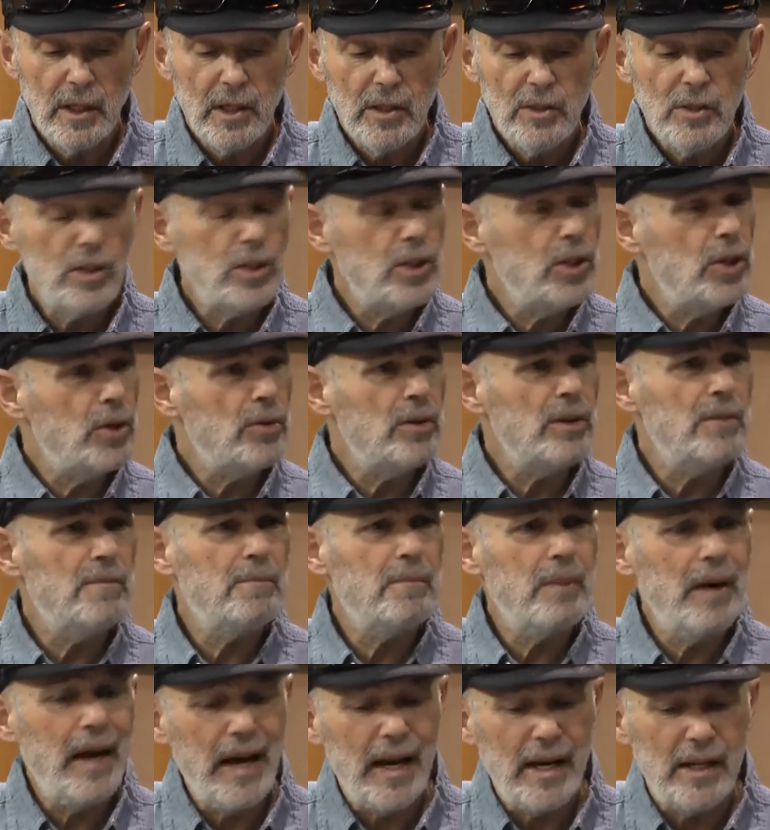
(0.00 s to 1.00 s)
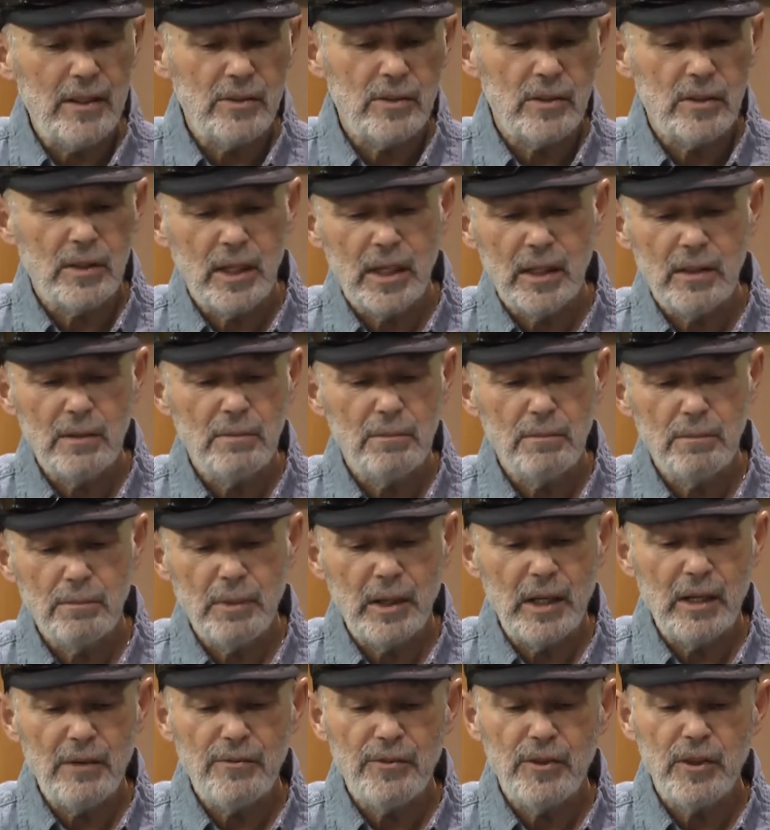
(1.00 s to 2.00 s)
The curative baths that
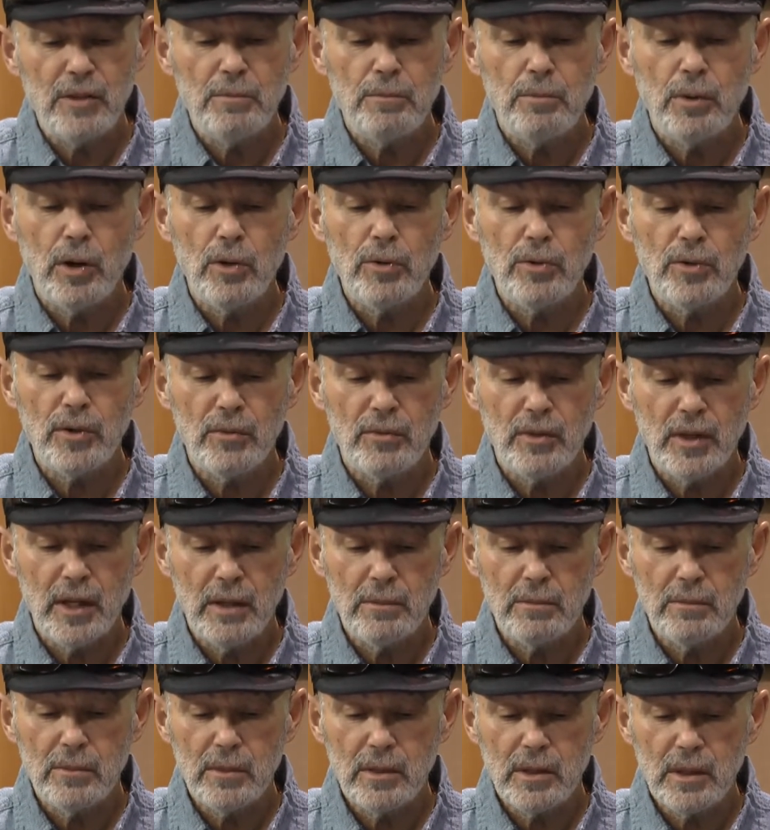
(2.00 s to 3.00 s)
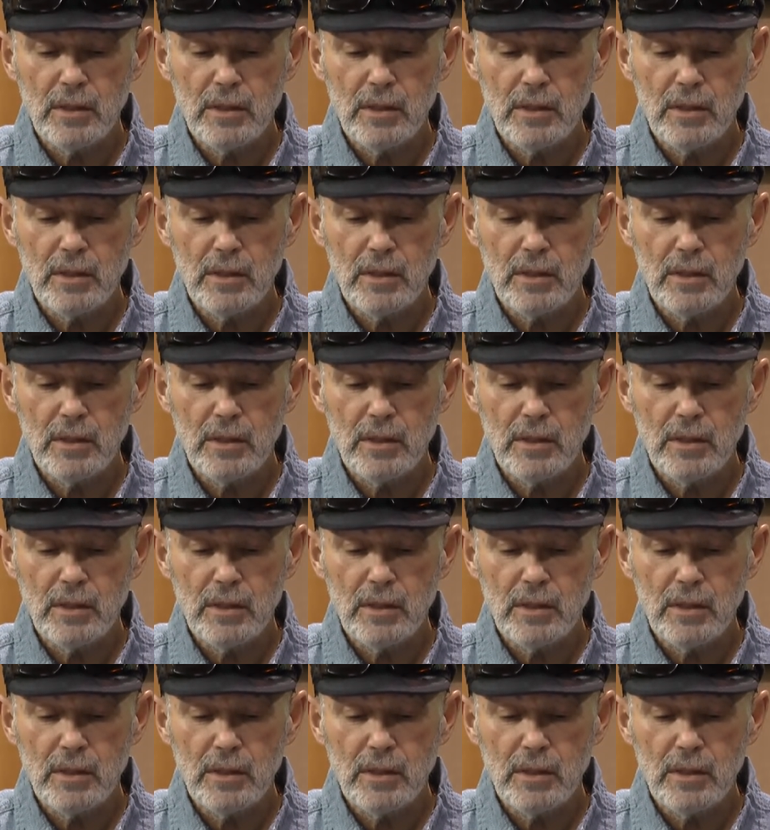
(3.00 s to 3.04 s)
benefited both of them